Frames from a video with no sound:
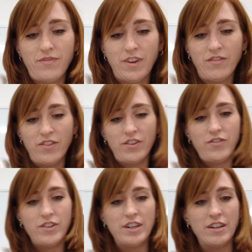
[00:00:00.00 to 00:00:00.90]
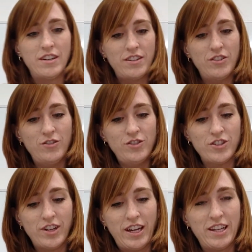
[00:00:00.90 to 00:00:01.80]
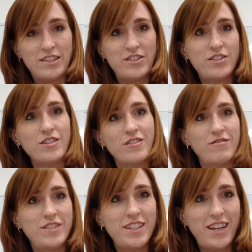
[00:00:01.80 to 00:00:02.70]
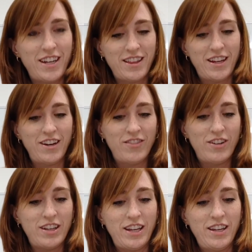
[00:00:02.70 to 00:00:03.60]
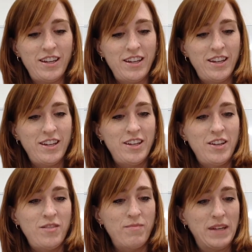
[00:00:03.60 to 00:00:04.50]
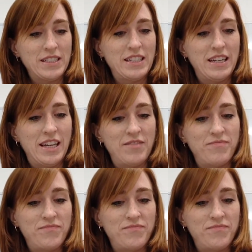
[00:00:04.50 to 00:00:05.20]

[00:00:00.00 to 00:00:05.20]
And feel free to use your hands too to get in there and really mix it in.